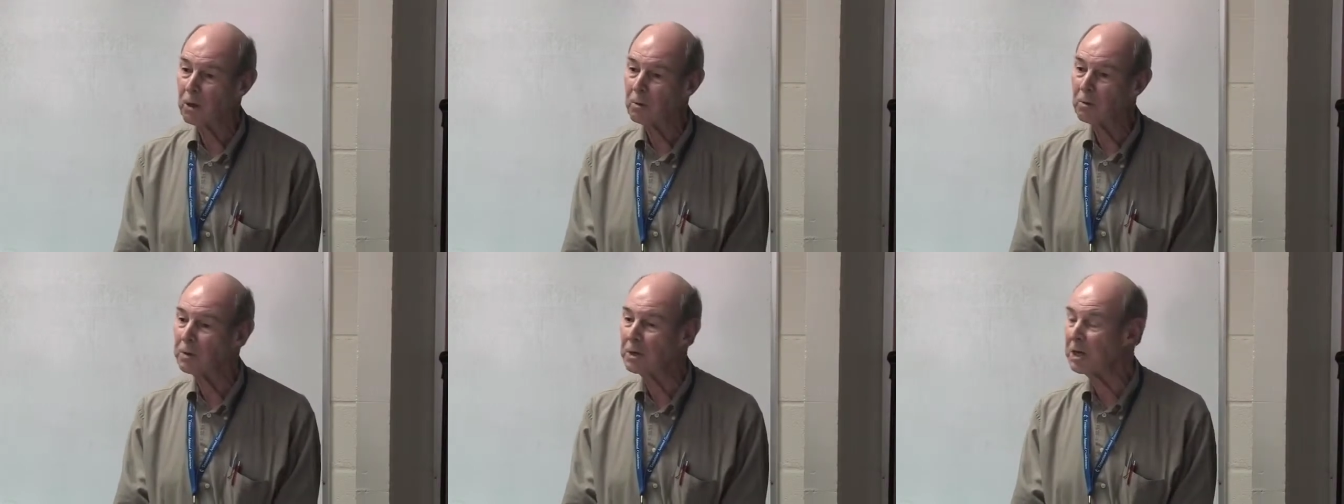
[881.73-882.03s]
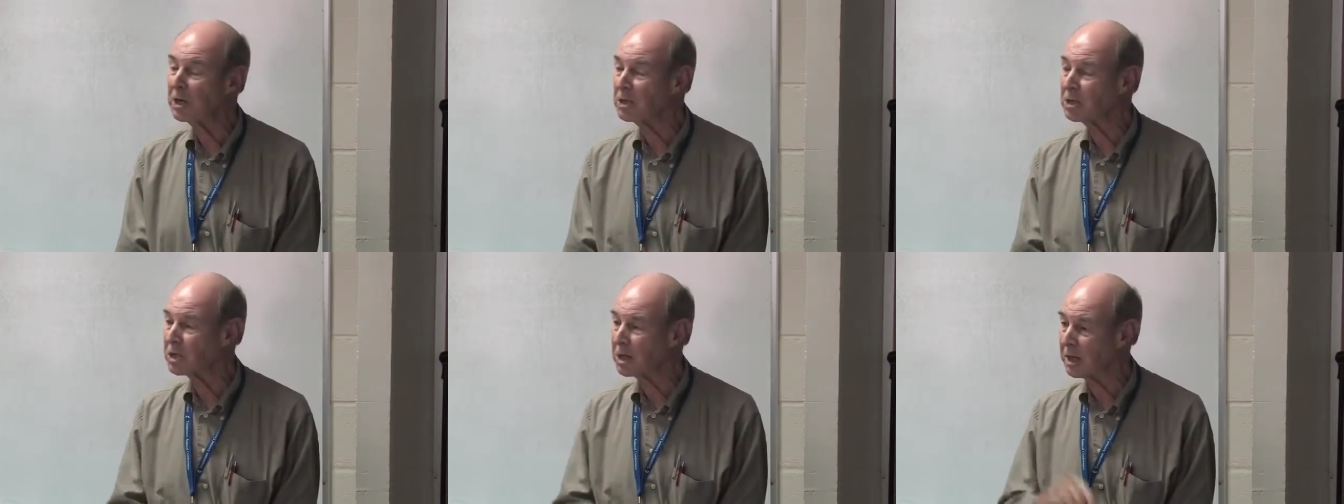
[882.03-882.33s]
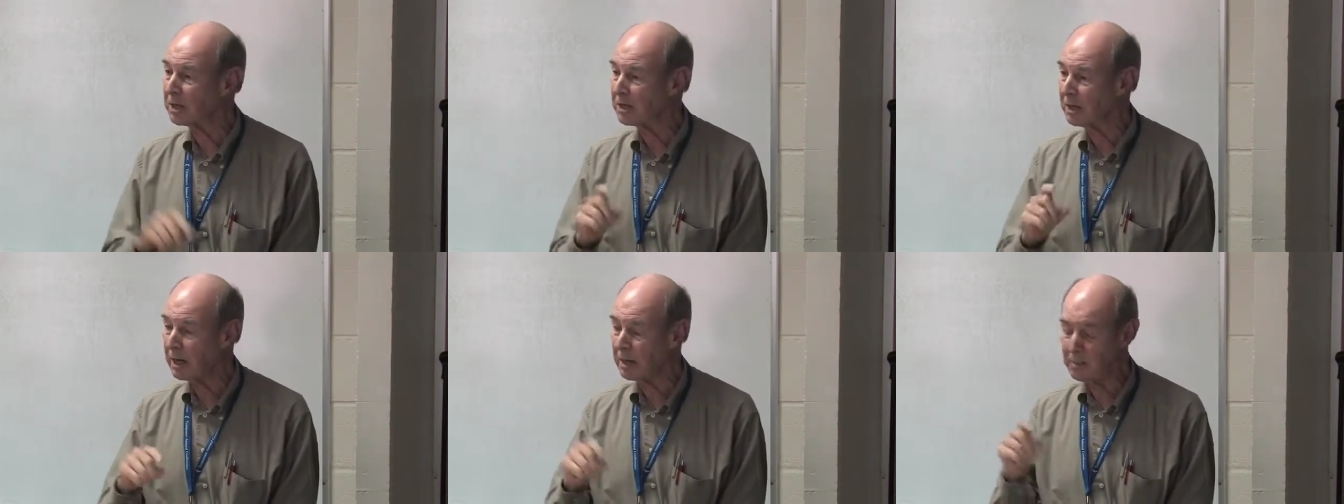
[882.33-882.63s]
when he
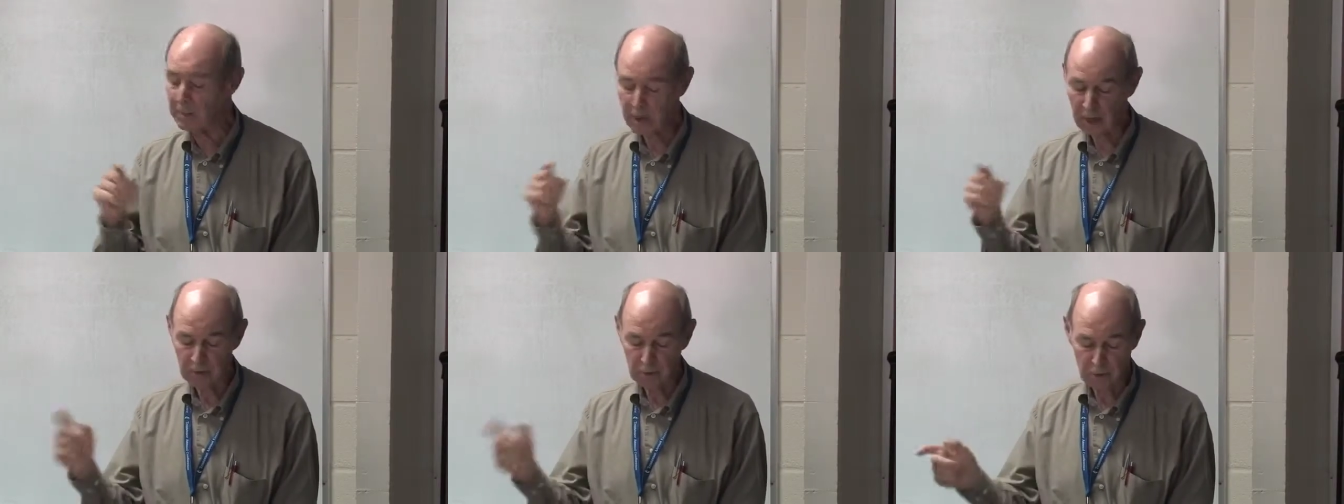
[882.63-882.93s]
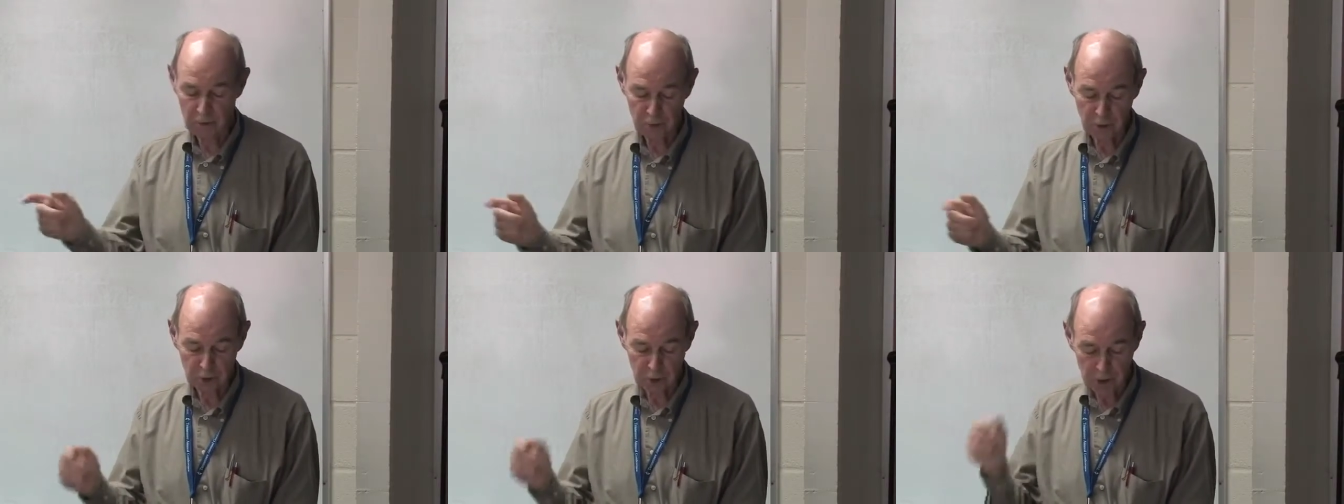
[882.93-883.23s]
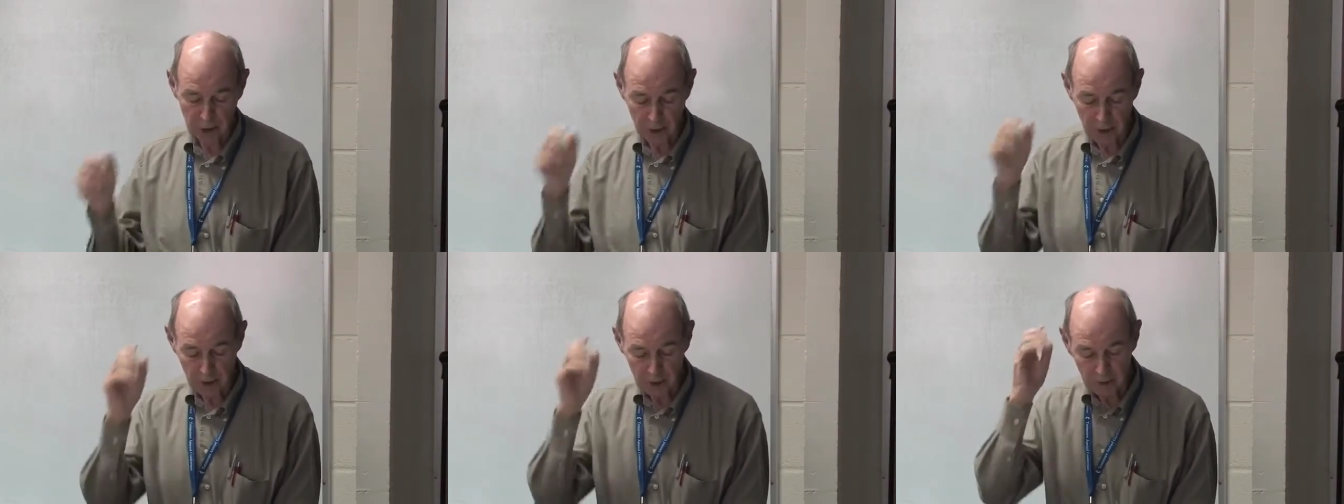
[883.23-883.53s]
sent them out to
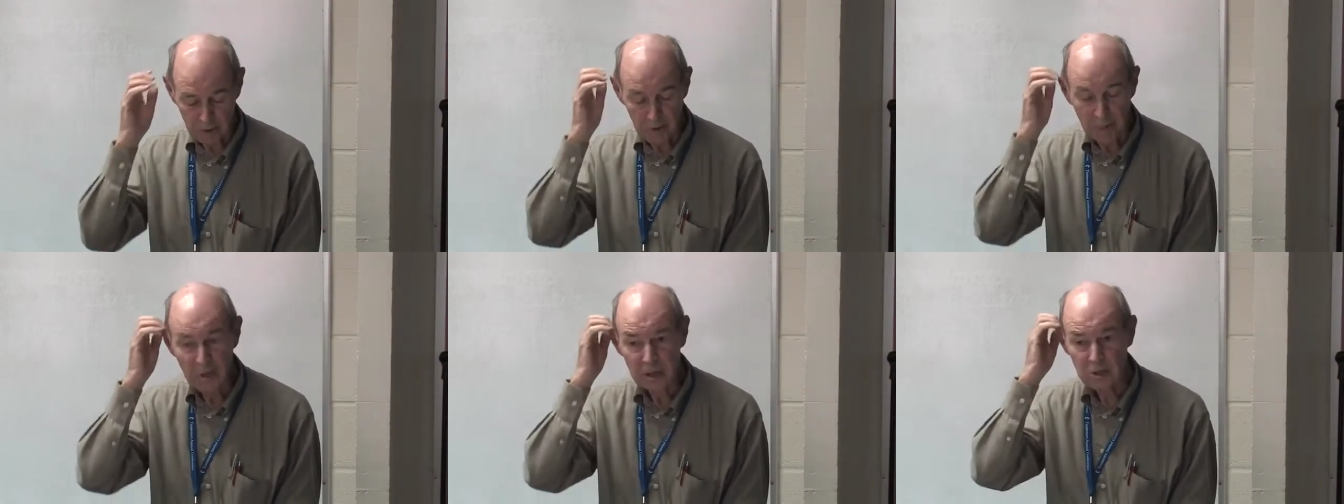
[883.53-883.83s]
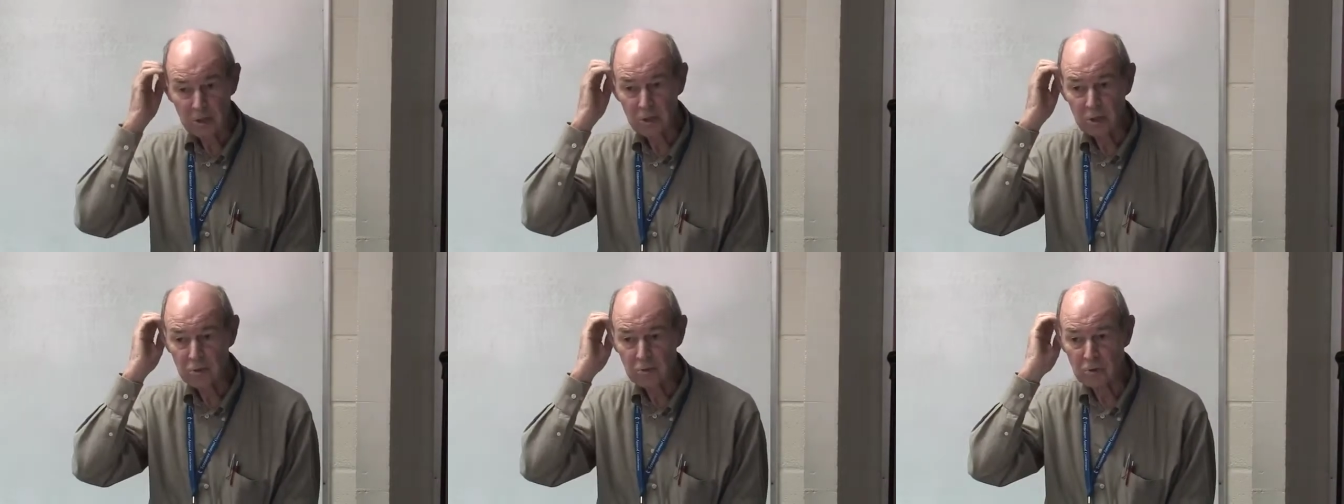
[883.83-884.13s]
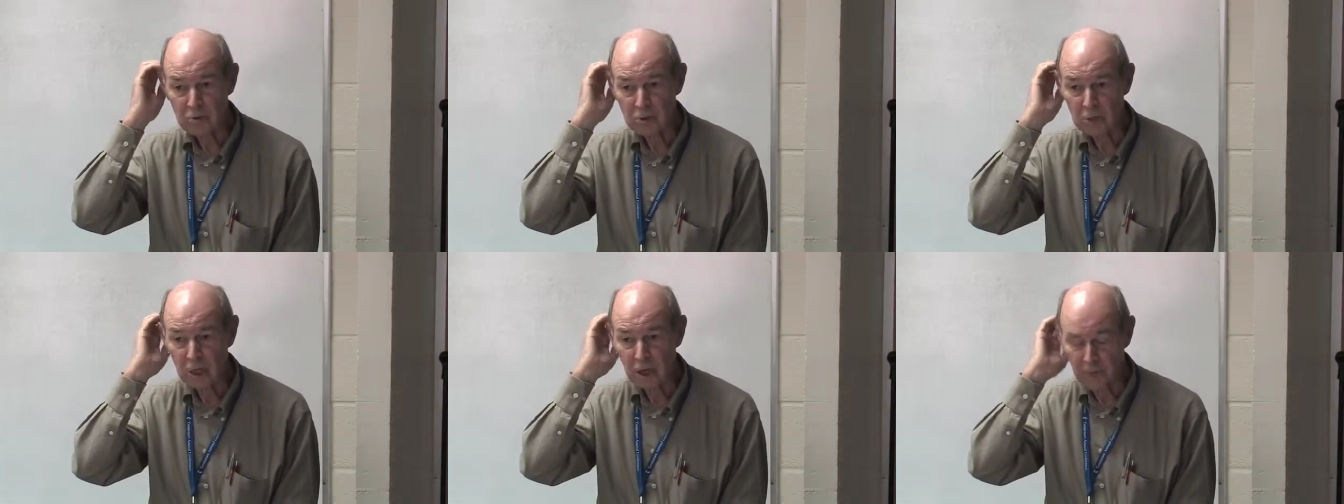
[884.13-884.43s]
share the message
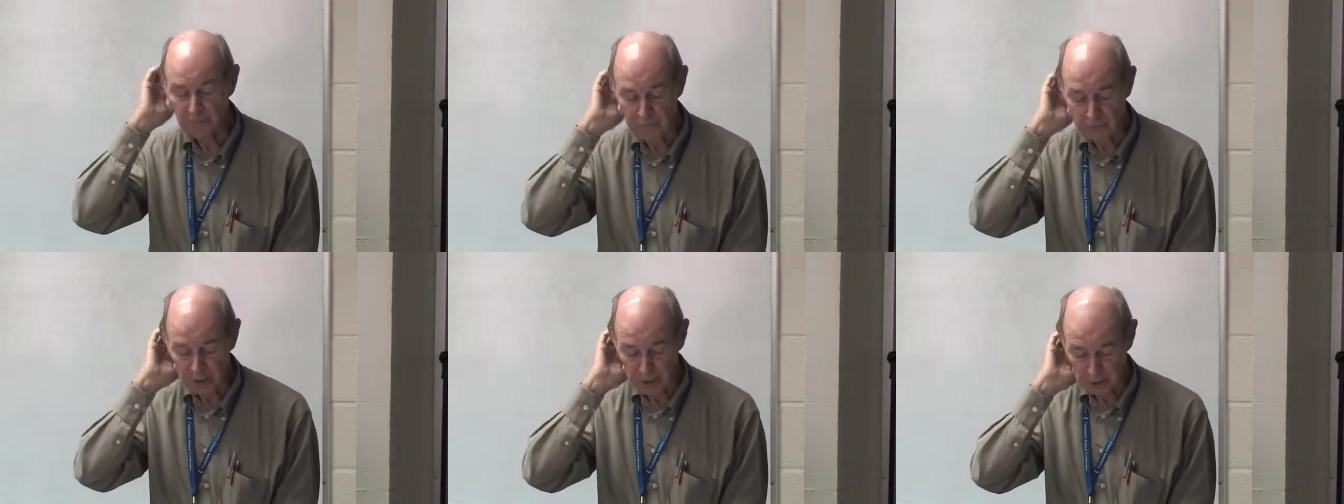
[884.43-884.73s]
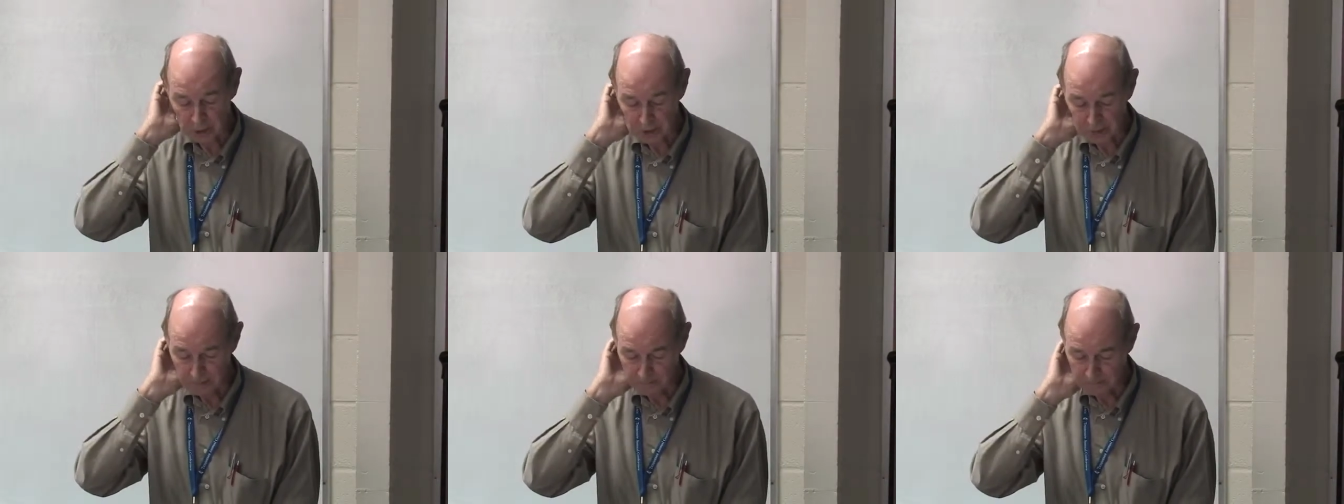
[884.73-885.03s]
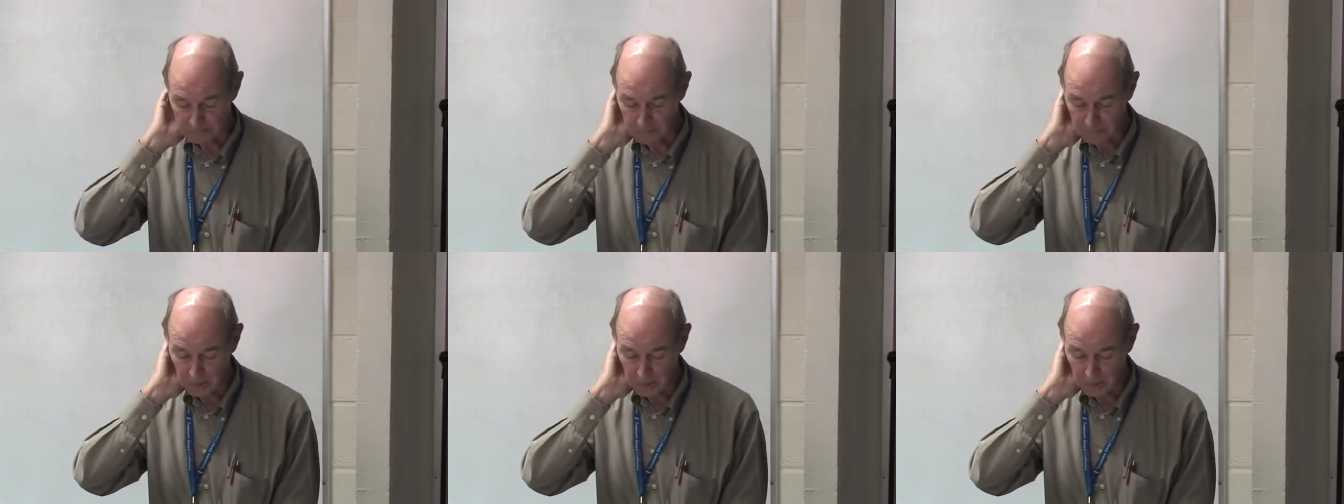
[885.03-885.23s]
of salvation,